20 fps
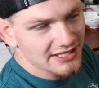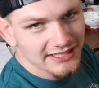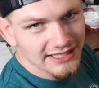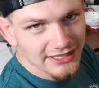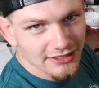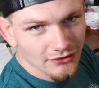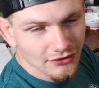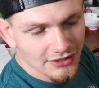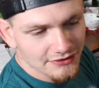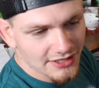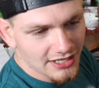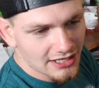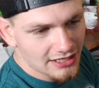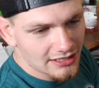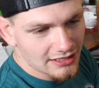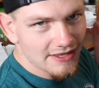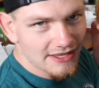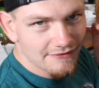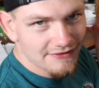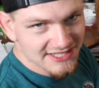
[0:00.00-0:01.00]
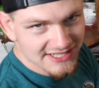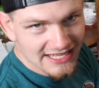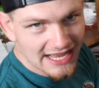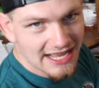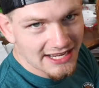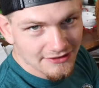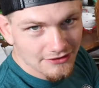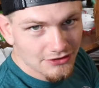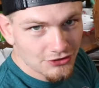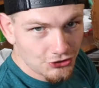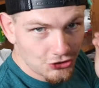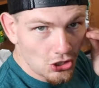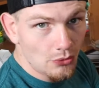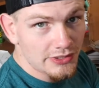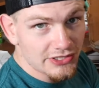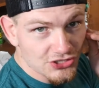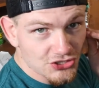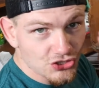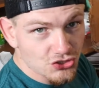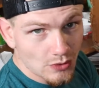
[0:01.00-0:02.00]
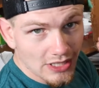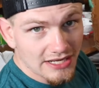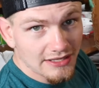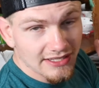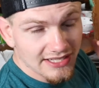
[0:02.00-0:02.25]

needle in there, if it's not going straight